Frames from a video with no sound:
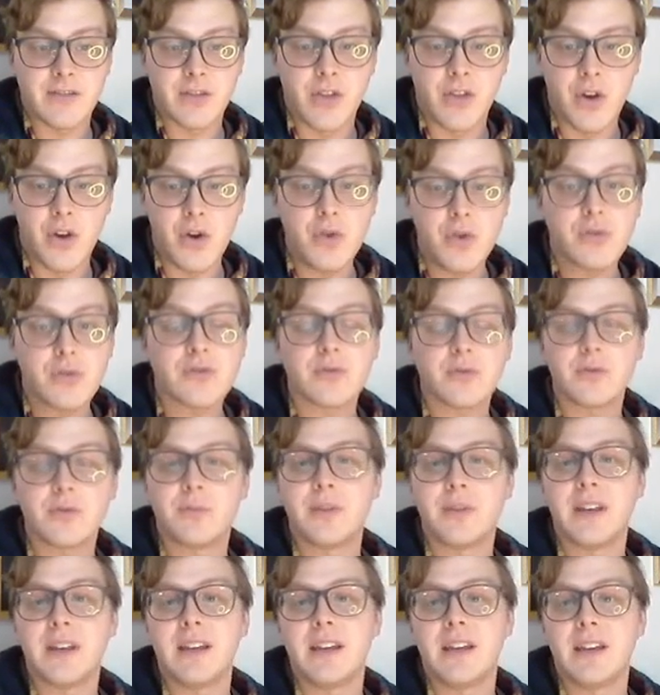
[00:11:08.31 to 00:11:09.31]
those would
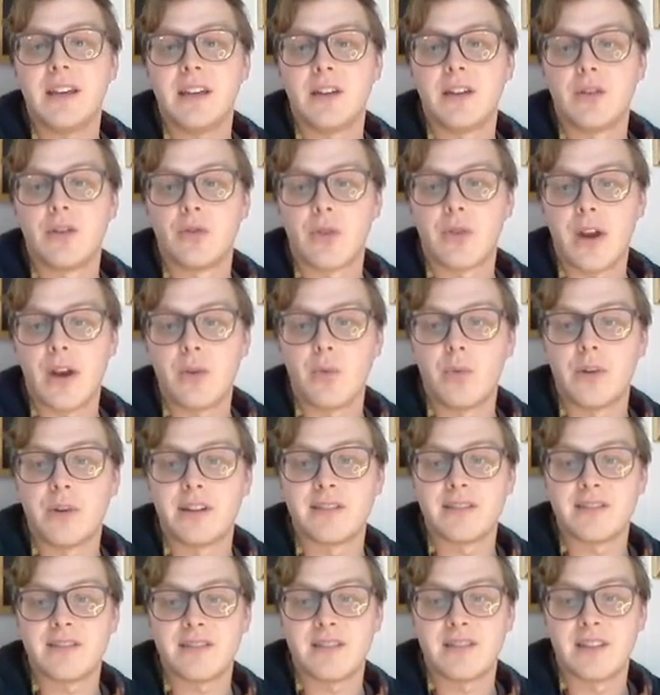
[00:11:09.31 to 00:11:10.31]
be great
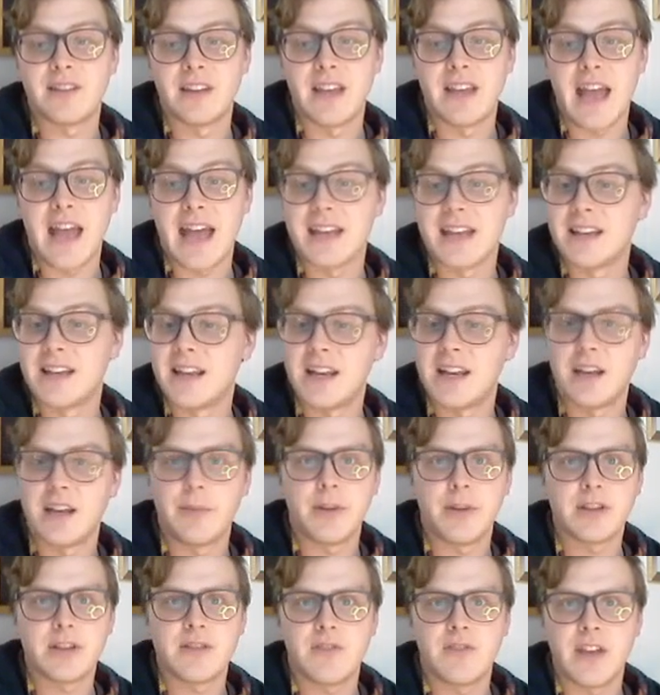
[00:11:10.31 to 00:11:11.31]
ones to get. Getting a
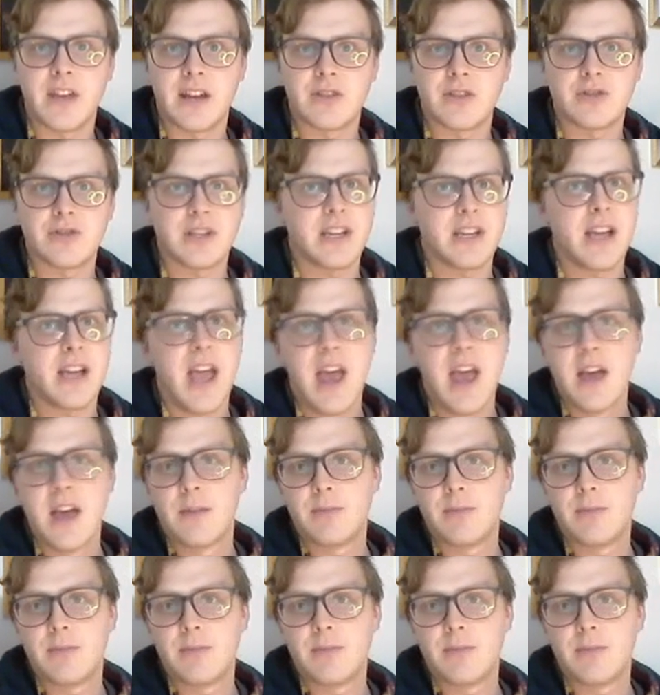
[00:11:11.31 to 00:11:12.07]
bunch of the energy.